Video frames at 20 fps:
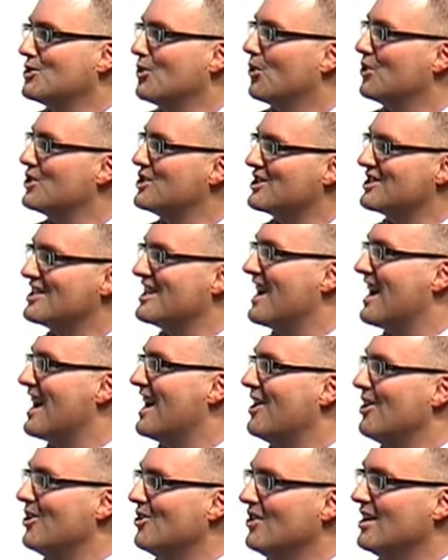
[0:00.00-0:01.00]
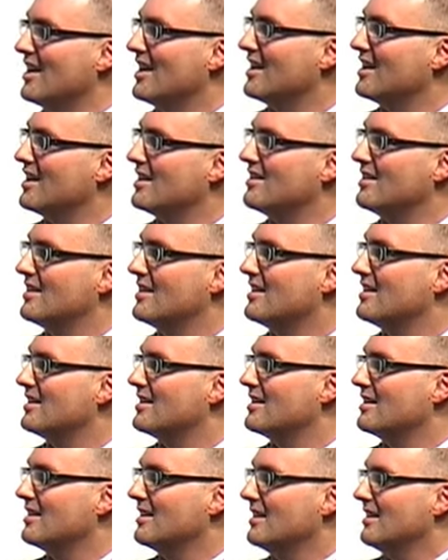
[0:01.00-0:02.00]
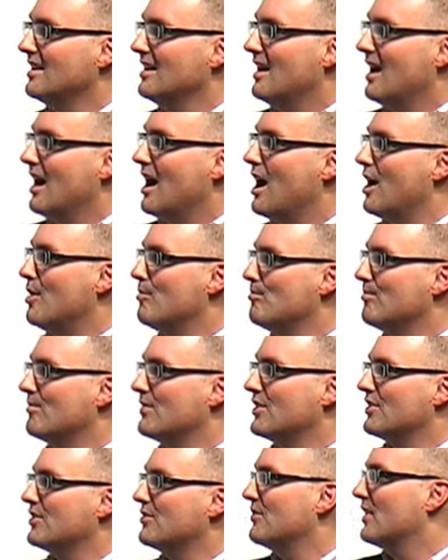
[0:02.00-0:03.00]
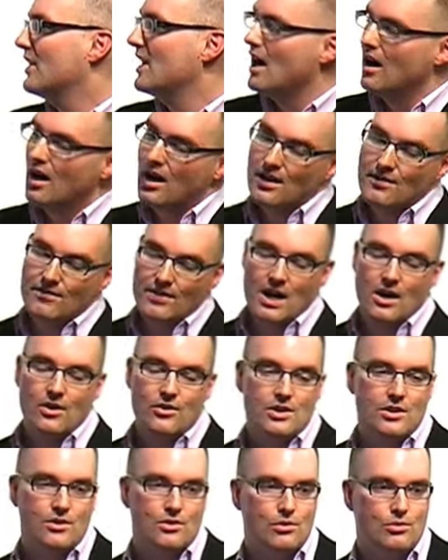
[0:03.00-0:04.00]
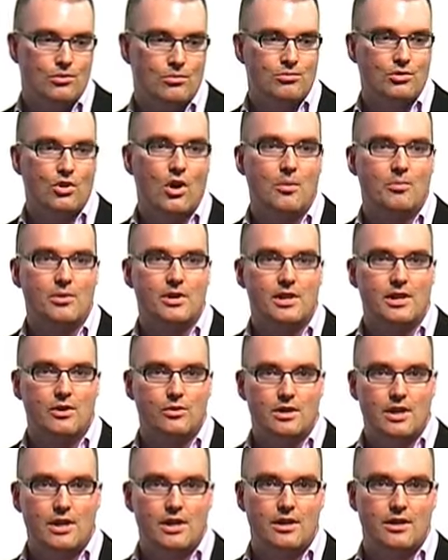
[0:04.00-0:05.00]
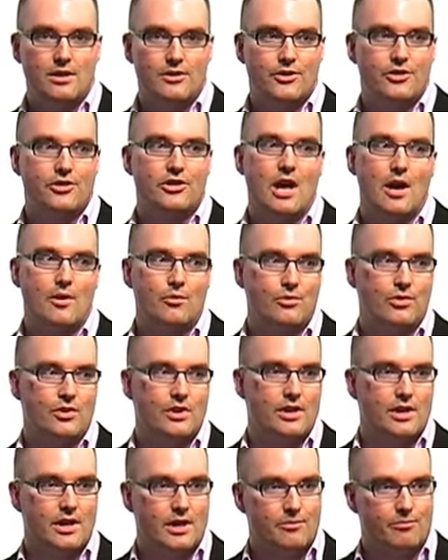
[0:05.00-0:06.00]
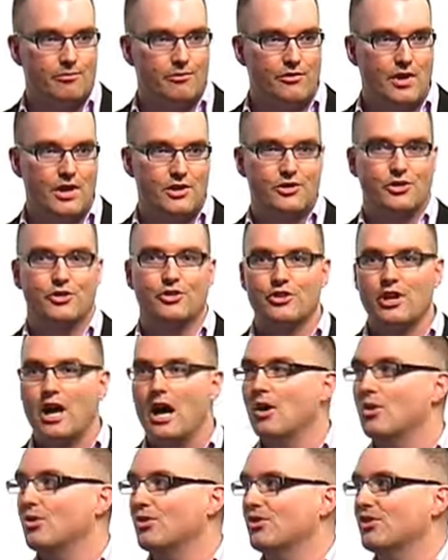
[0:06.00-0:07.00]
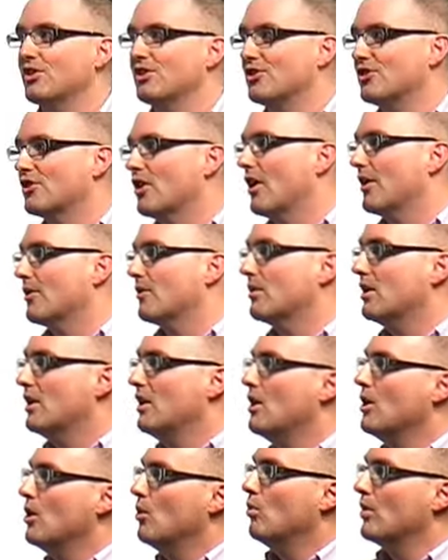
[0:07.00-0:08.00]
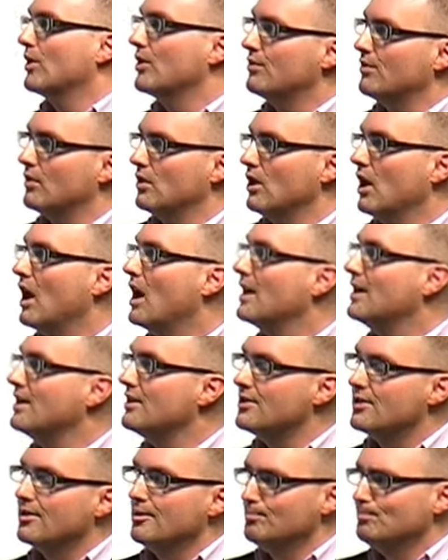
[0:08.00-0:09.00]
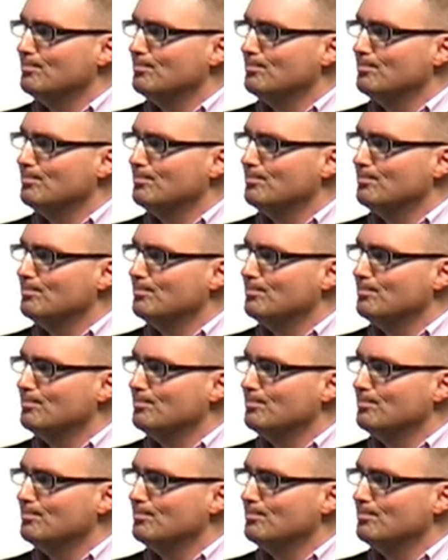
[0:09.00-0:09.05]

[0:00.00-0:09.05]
gorgeous now. And I think this is very high value property in Stamford. It faces south, it's got wonderful light,